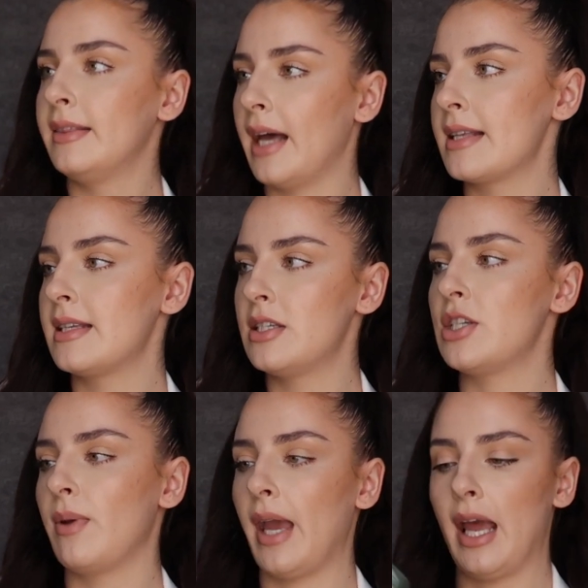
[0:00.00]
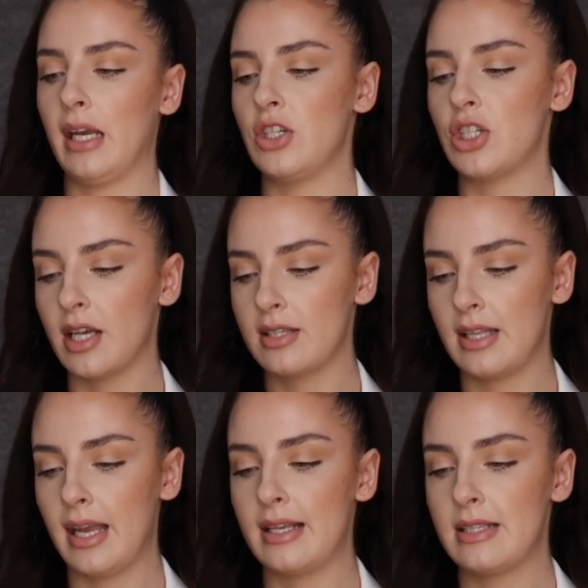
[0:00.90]
doesn't do it any
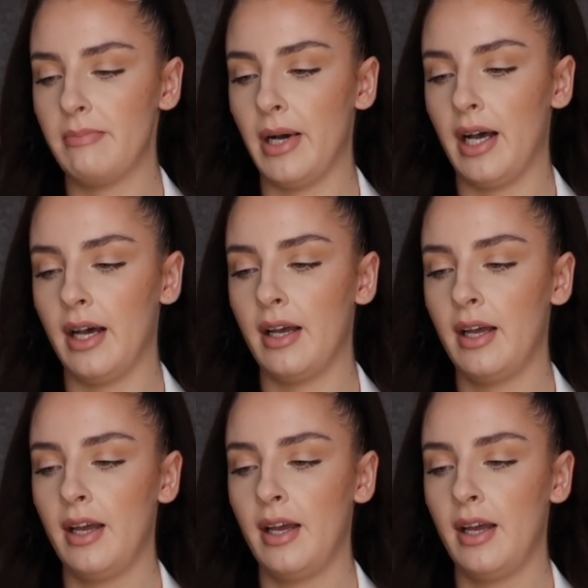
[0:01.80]
justice, but